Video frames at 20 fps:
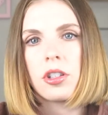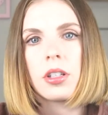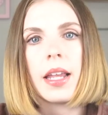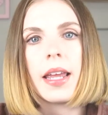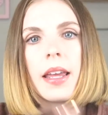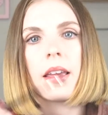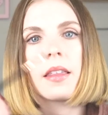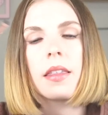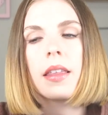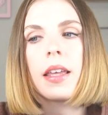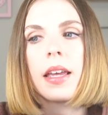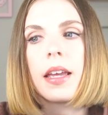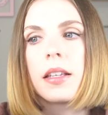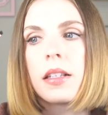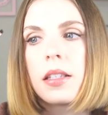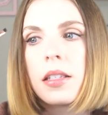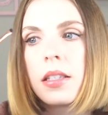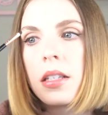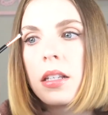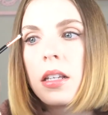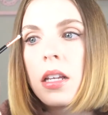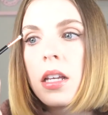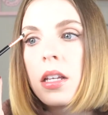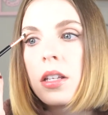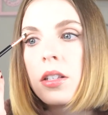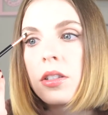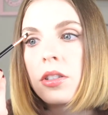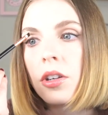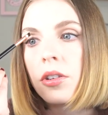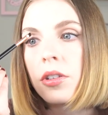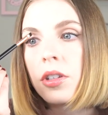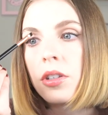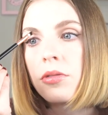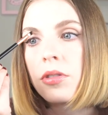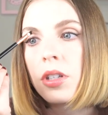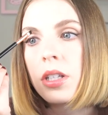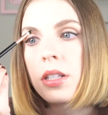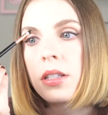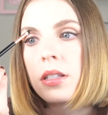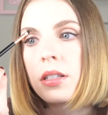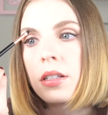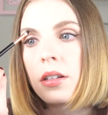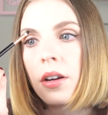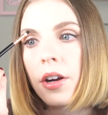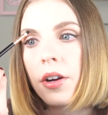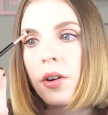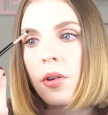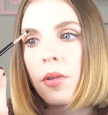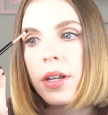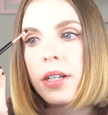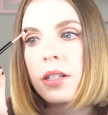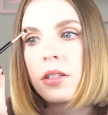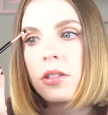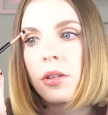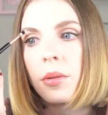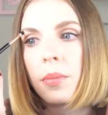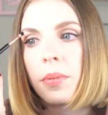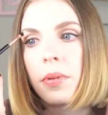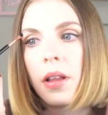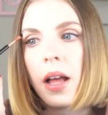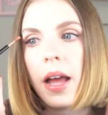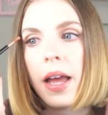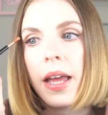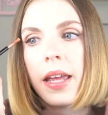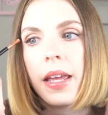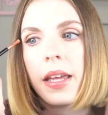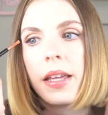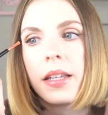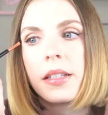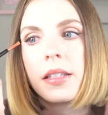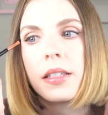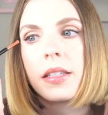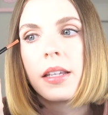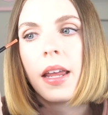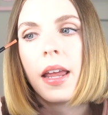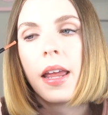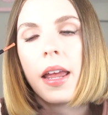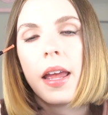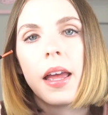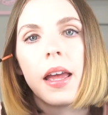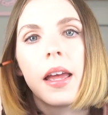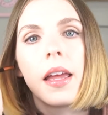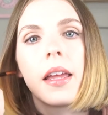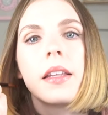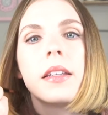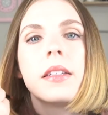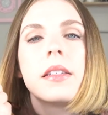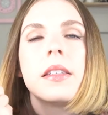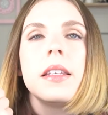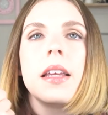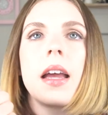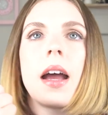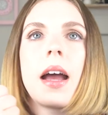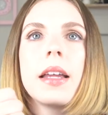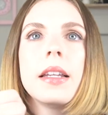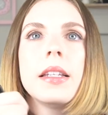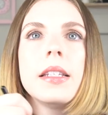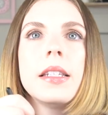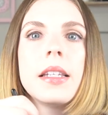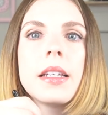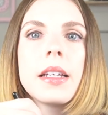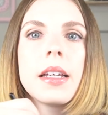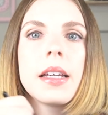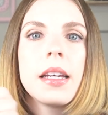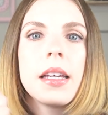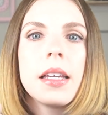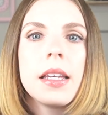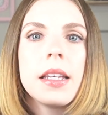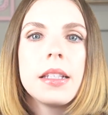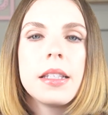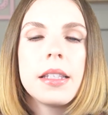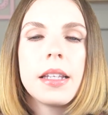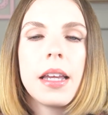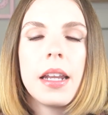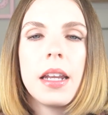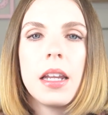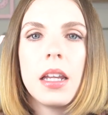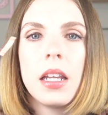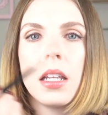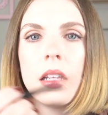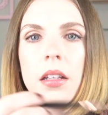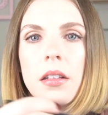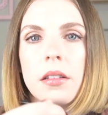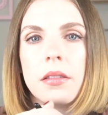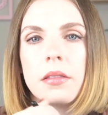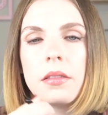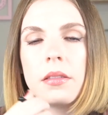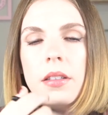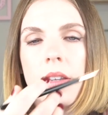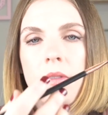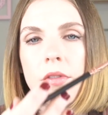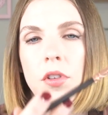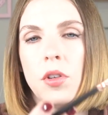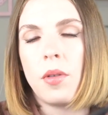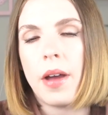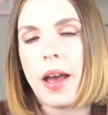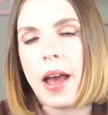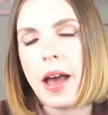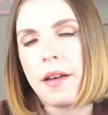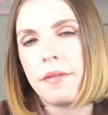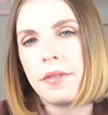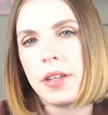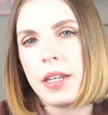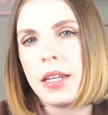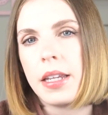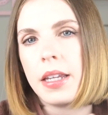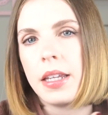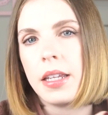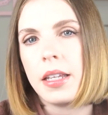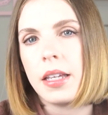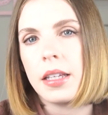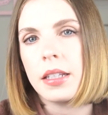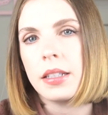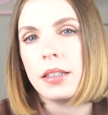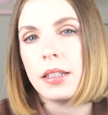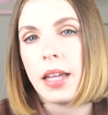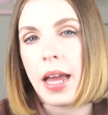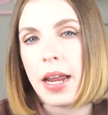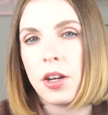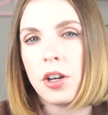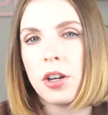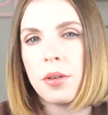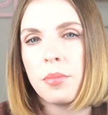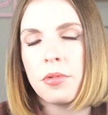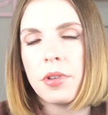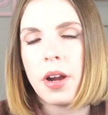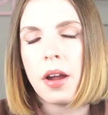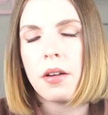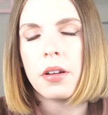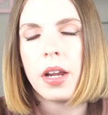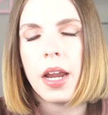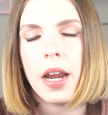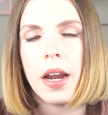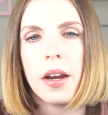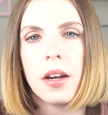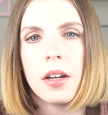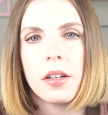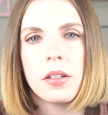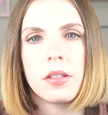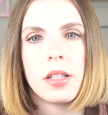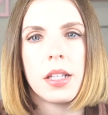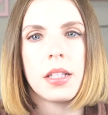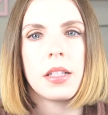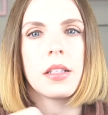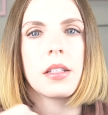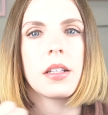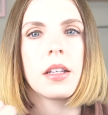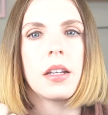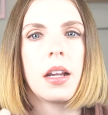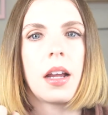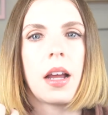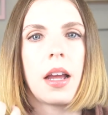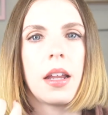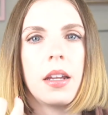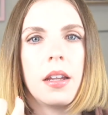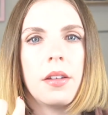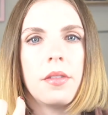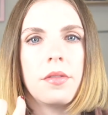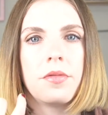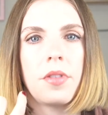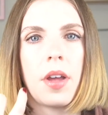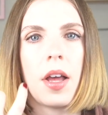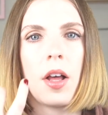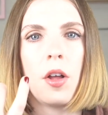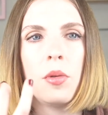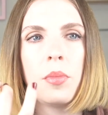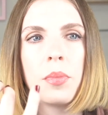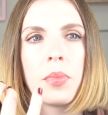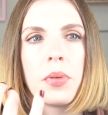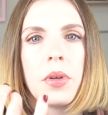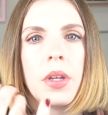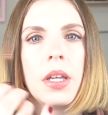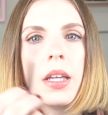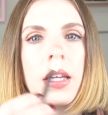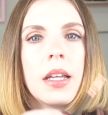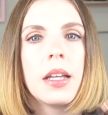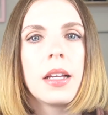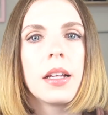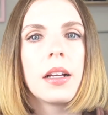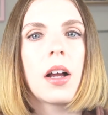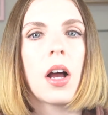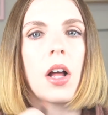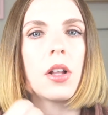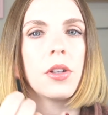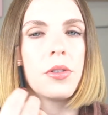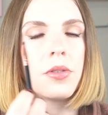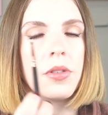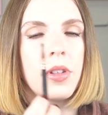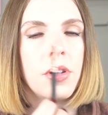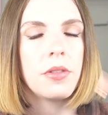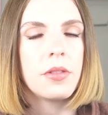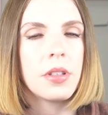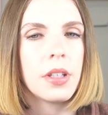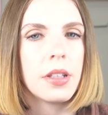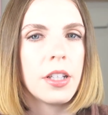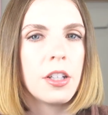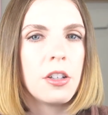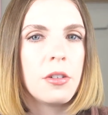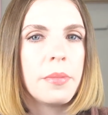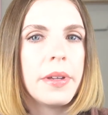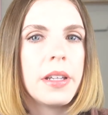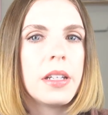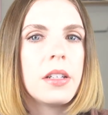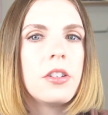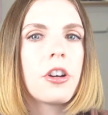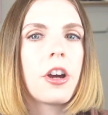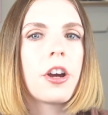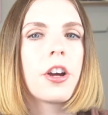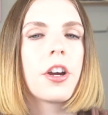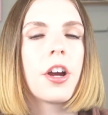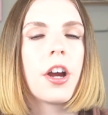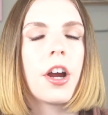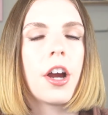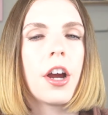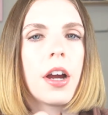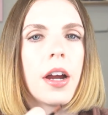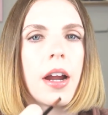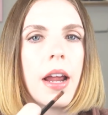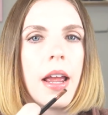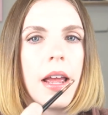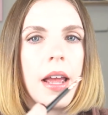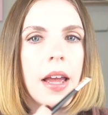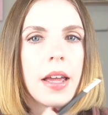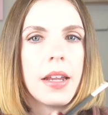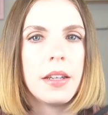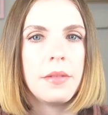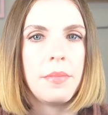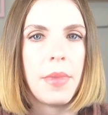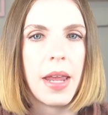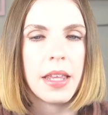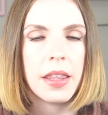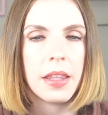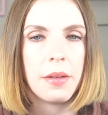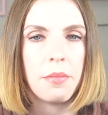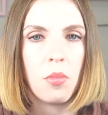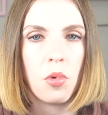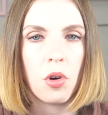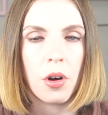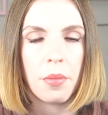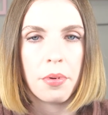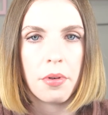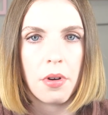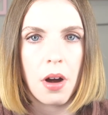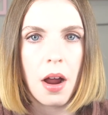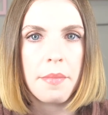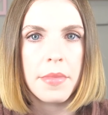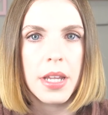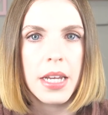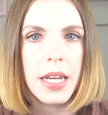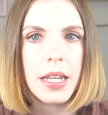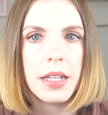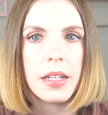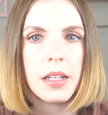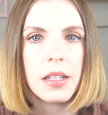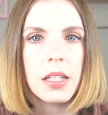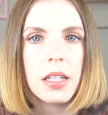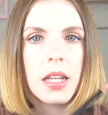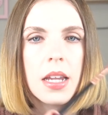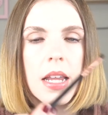like this. So you just are going to apply it, and the idea is that if you have any lighter brow hairs, this is going to kind of help color those a little bit darker and make them more prominent.